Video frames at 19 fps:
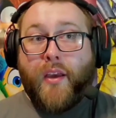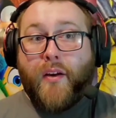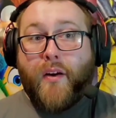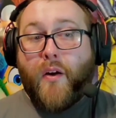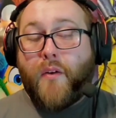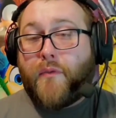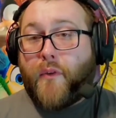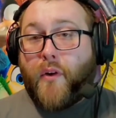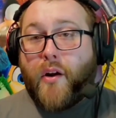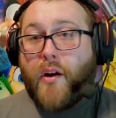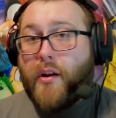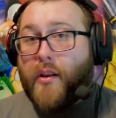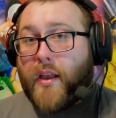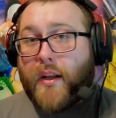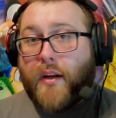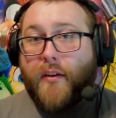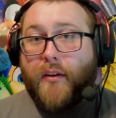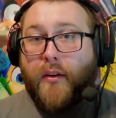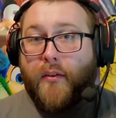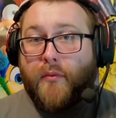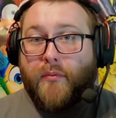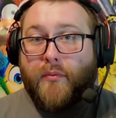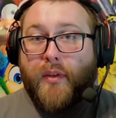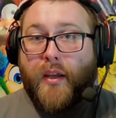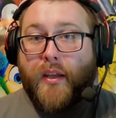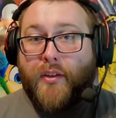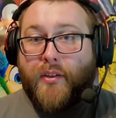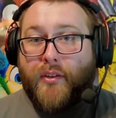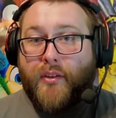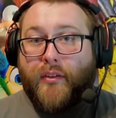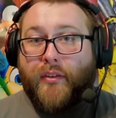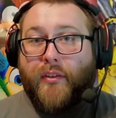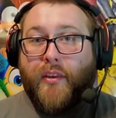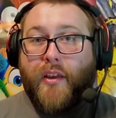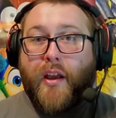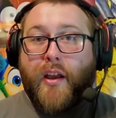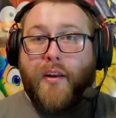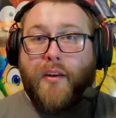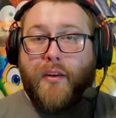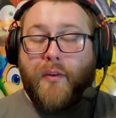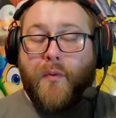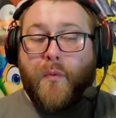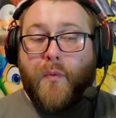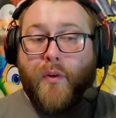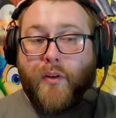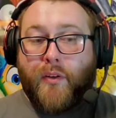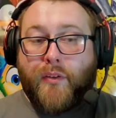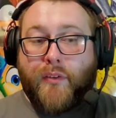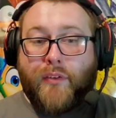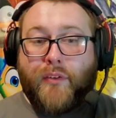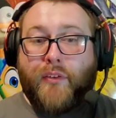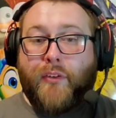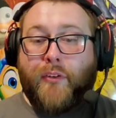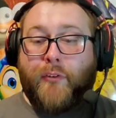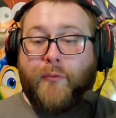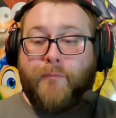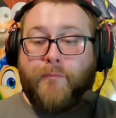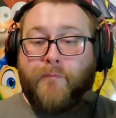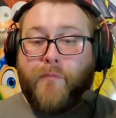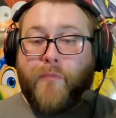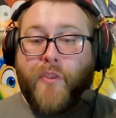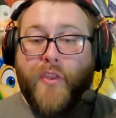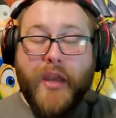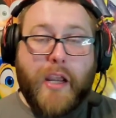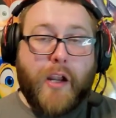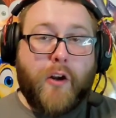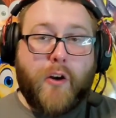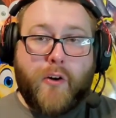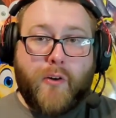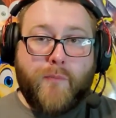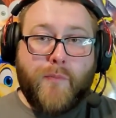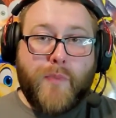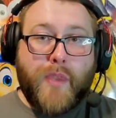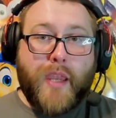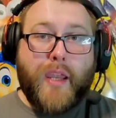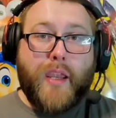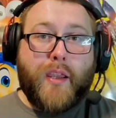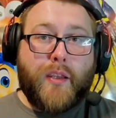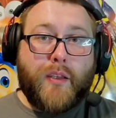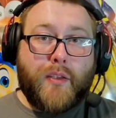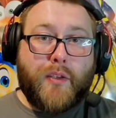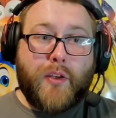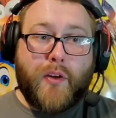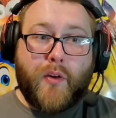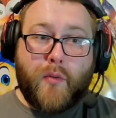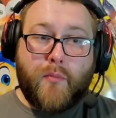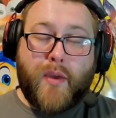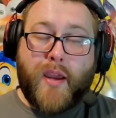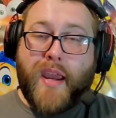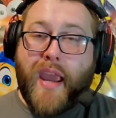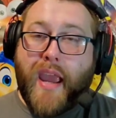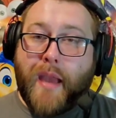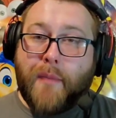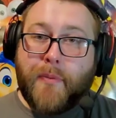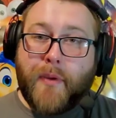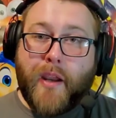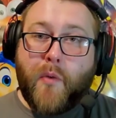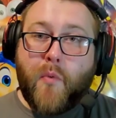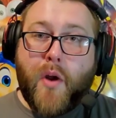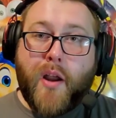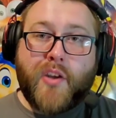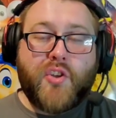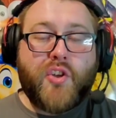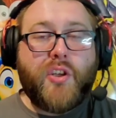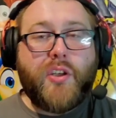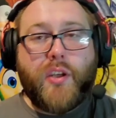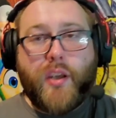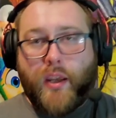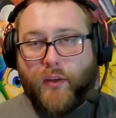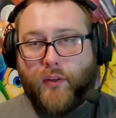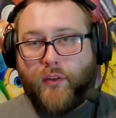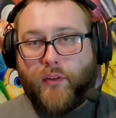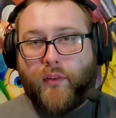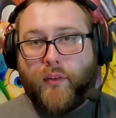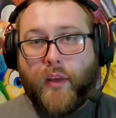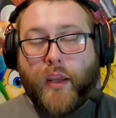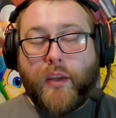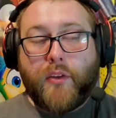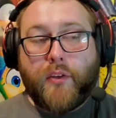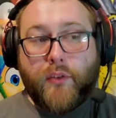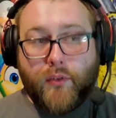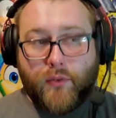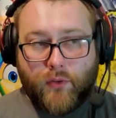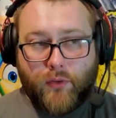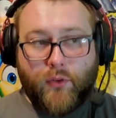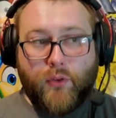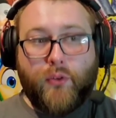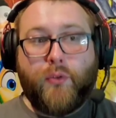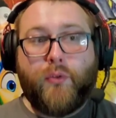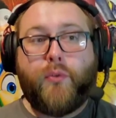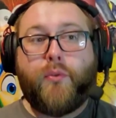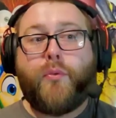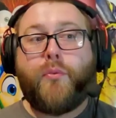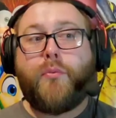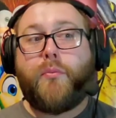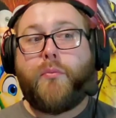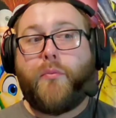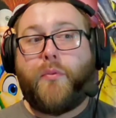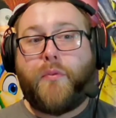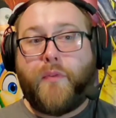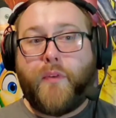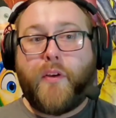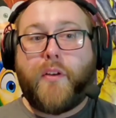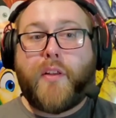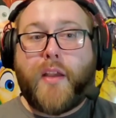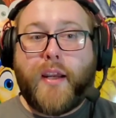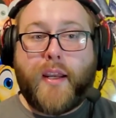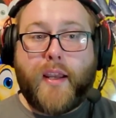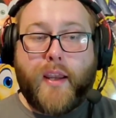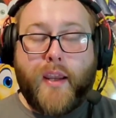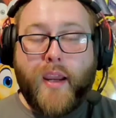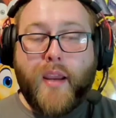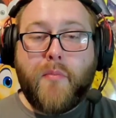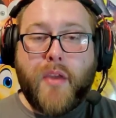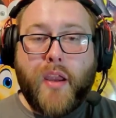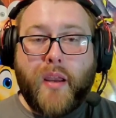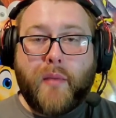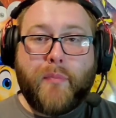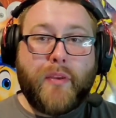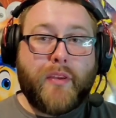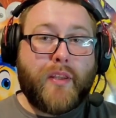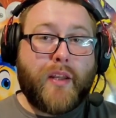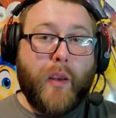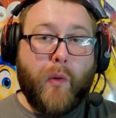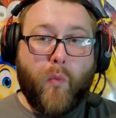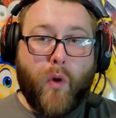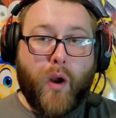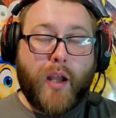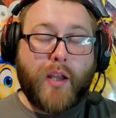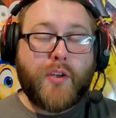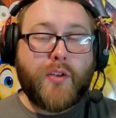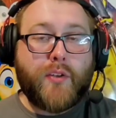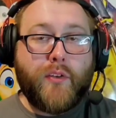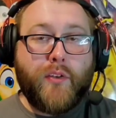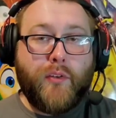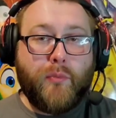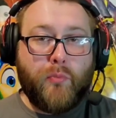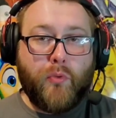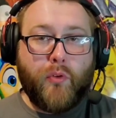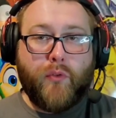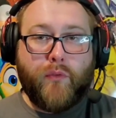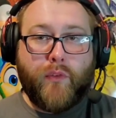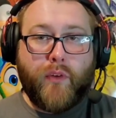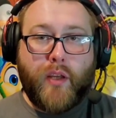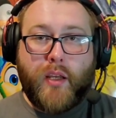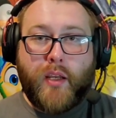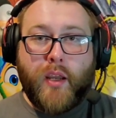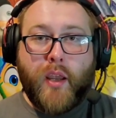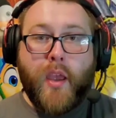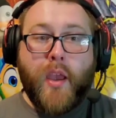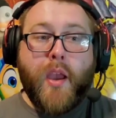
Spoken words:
Overall, I don't know. I just thought it was there. And, you know, am I happy I watched it? Yes. I do feel like I am happy that I watched this movie,